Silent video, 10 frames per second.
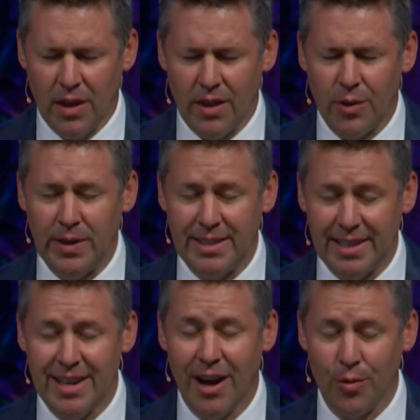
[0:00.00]
that we
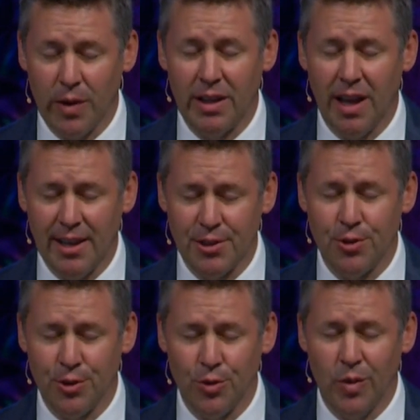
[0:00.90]
did not realize who
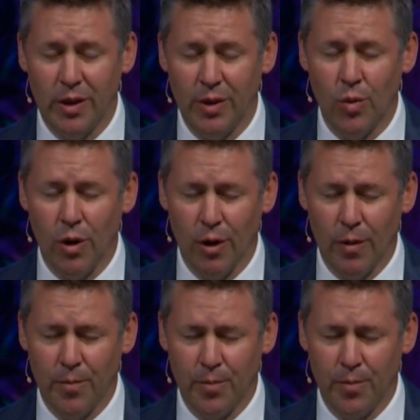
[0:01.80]
you really were.